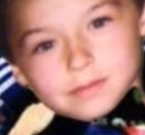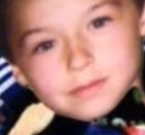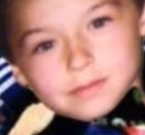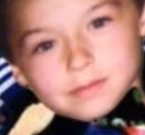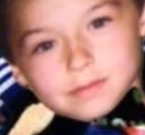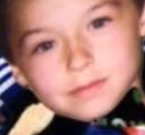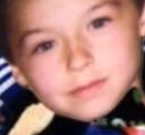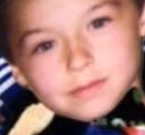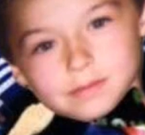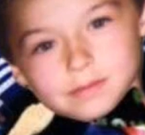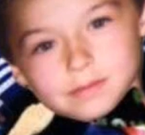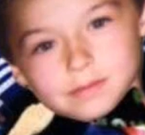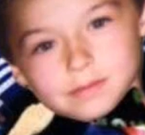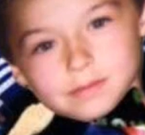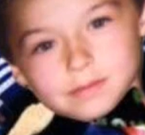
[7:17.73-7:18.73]

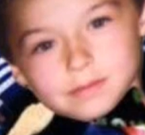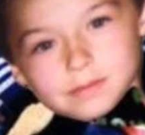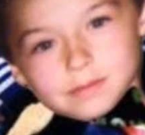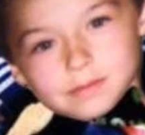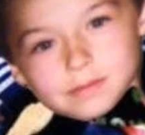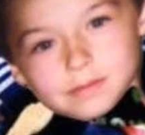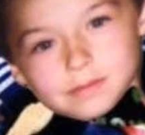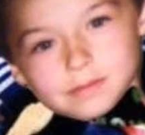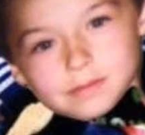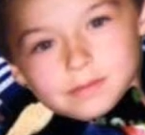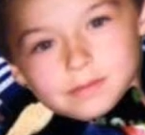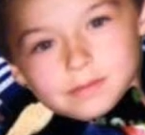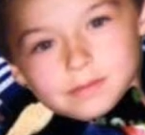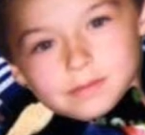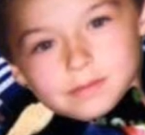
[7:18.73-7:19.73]

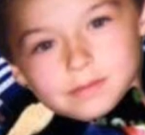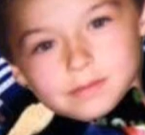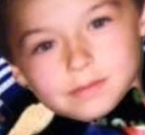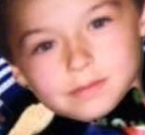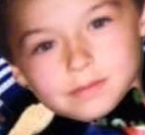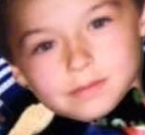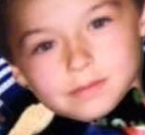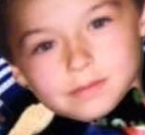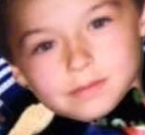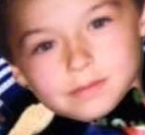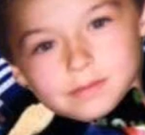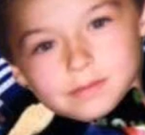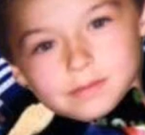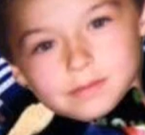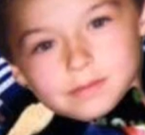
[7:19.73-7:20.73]

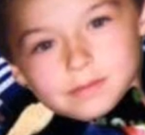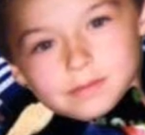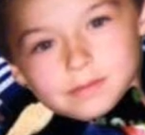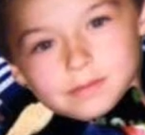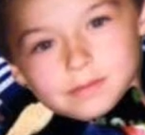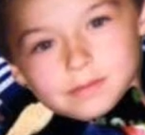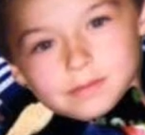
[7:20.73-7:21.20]
No words are spoken by the person on screen.